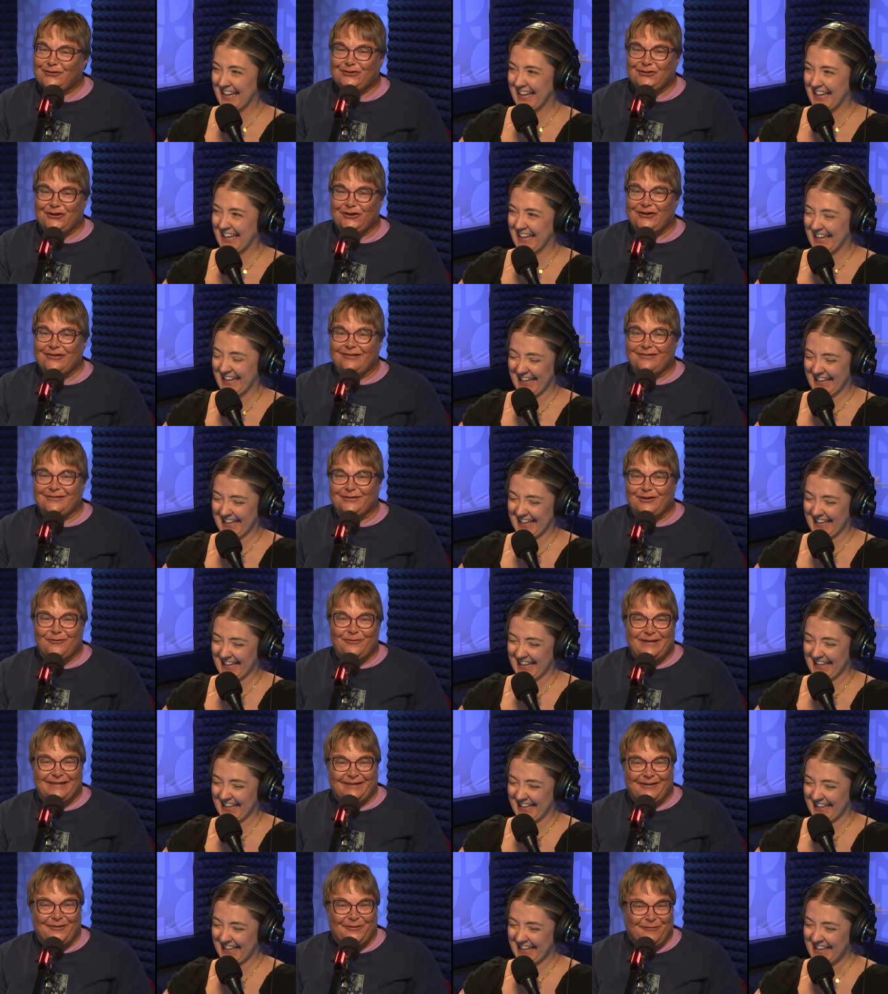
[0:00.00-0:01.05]
Speaker 1: sure. There's
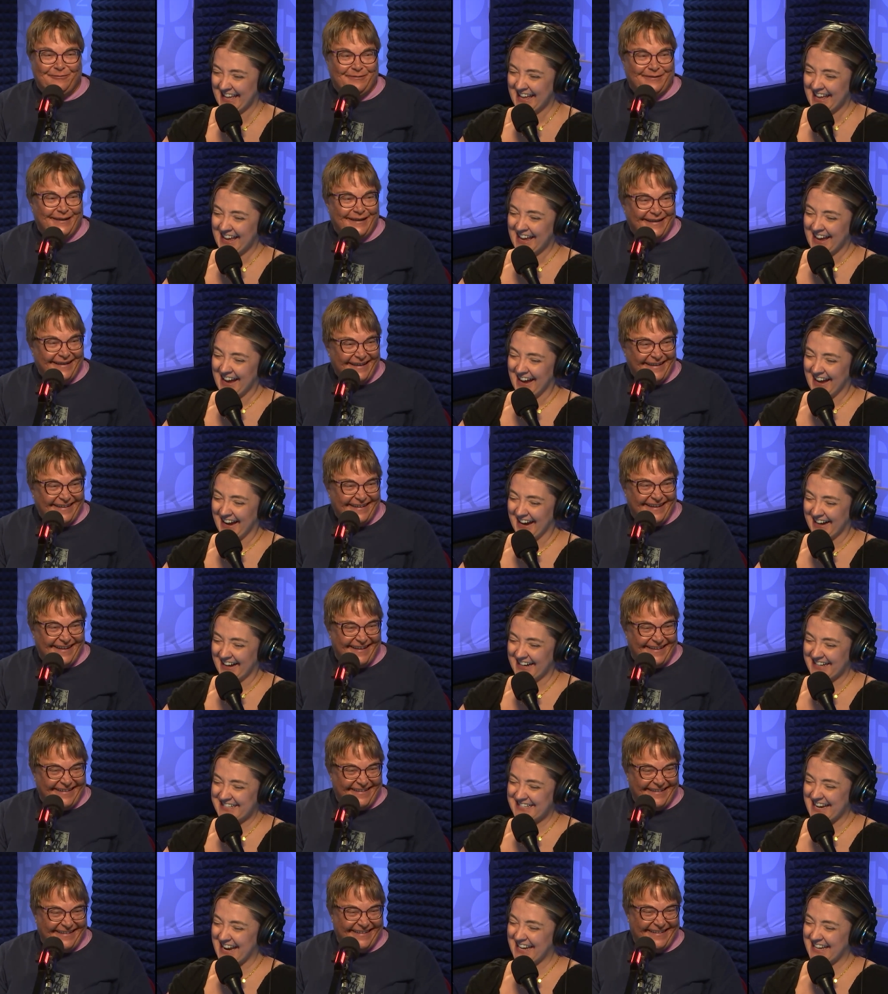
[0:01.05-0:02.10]
always hope.
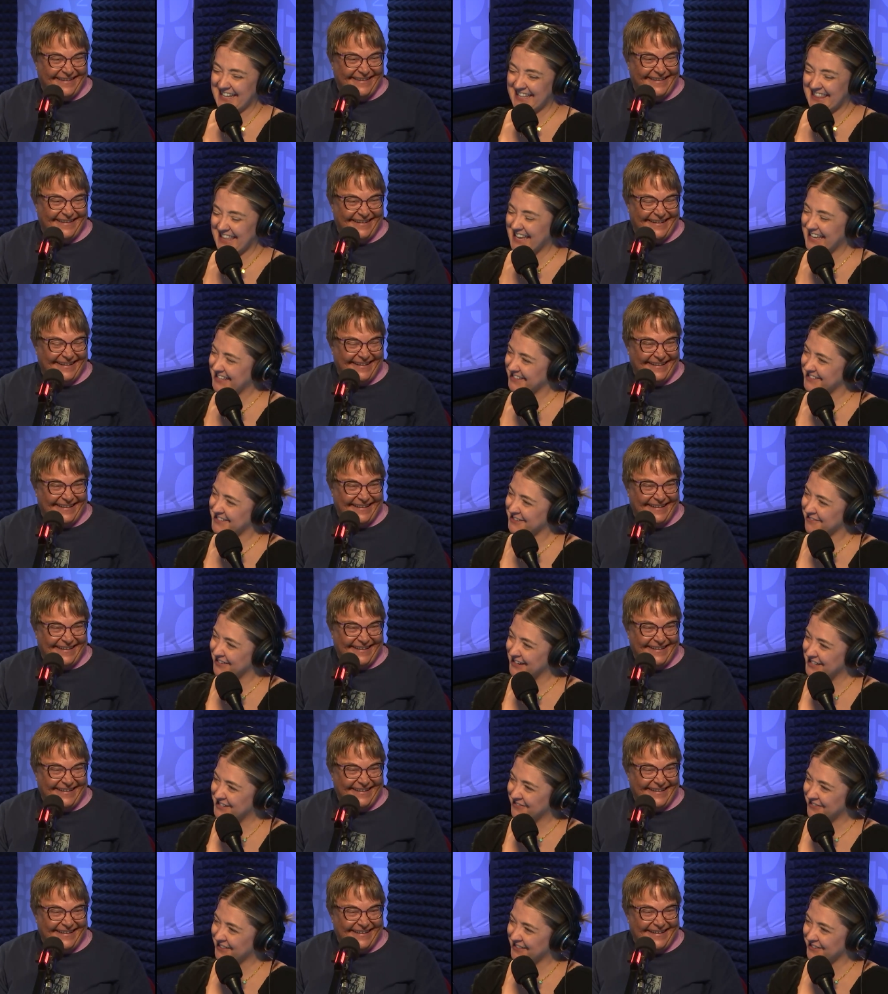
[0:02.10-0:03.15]
Yeah. All
Speaker 2: right, Jackie, thank
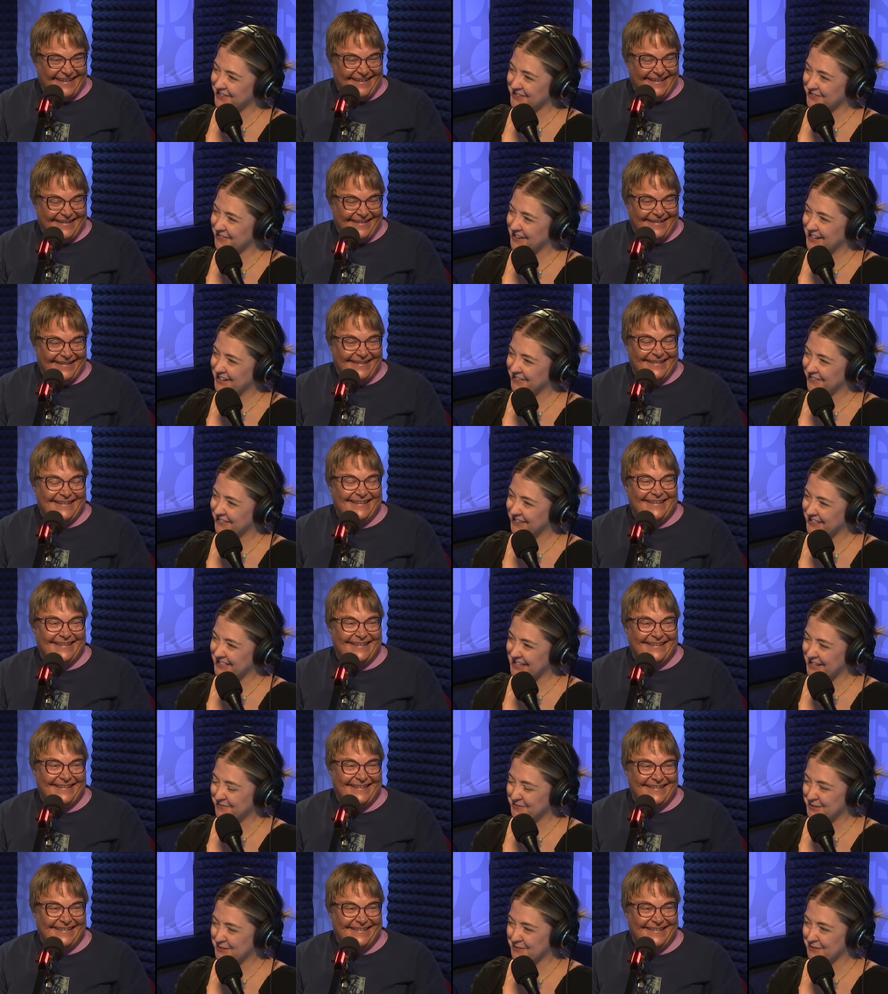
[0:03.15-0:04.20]
you so much for those
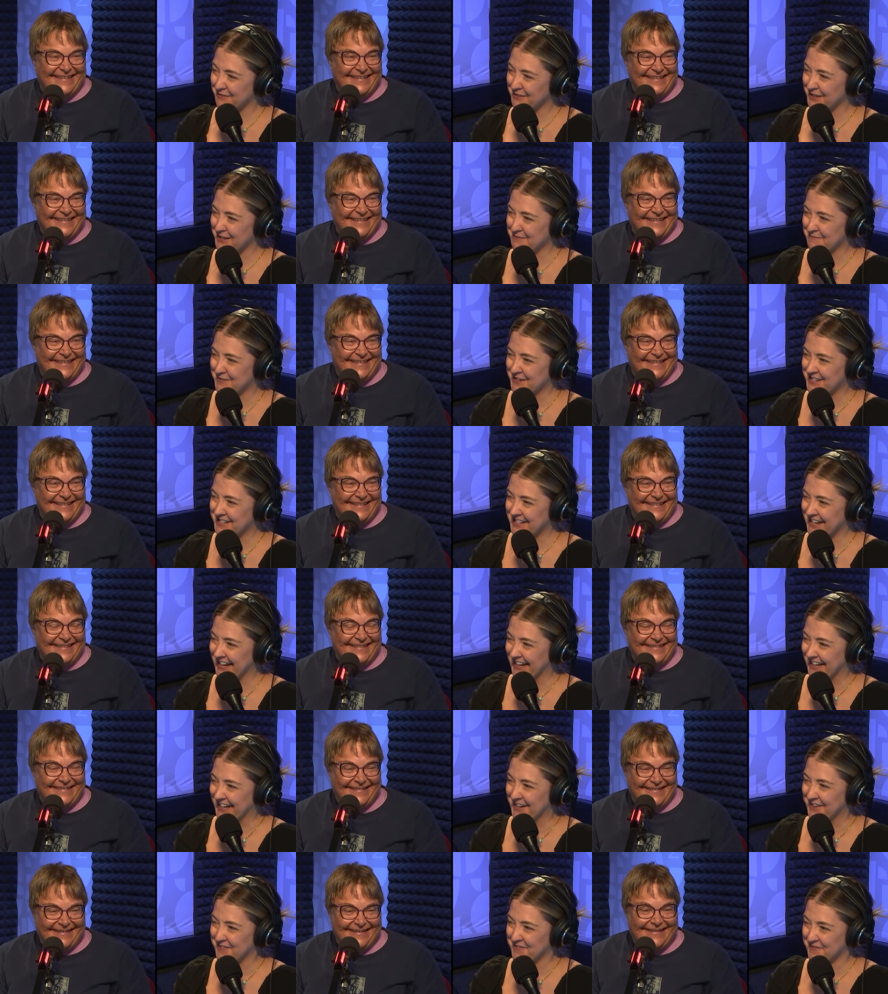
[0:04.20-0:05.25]
wonderful tips. We really
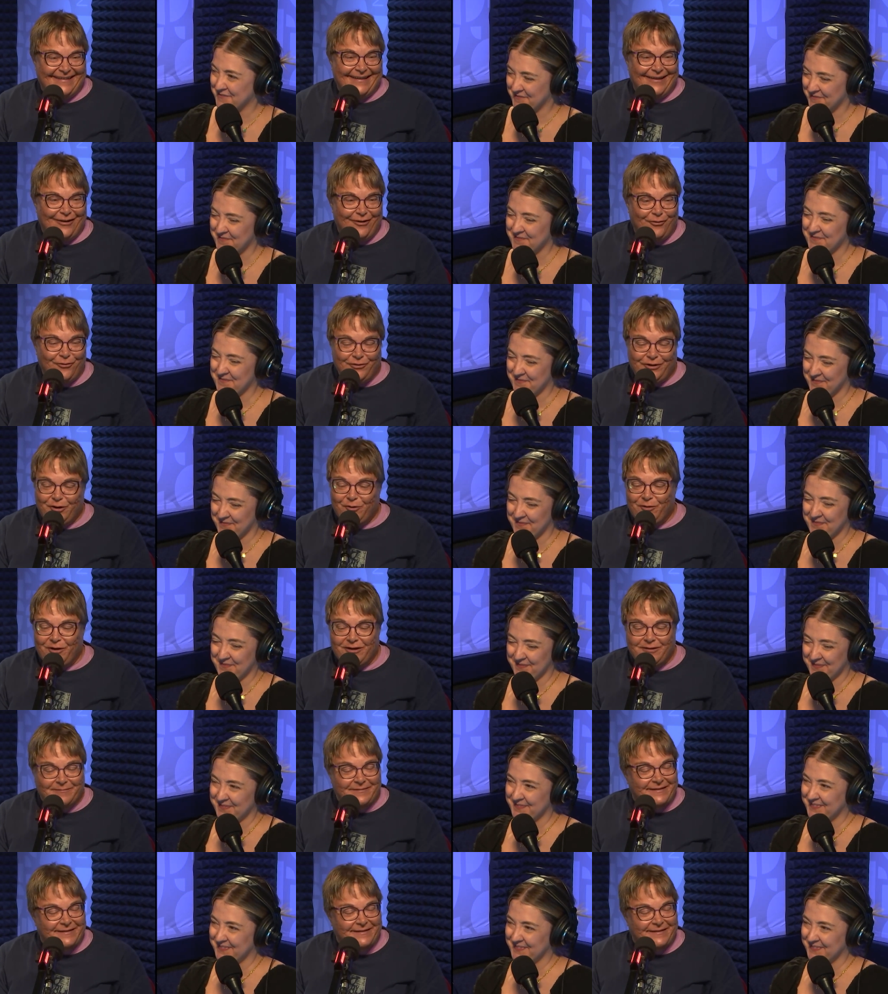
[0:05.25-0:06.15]
appreciate it. Oh, you're welcome,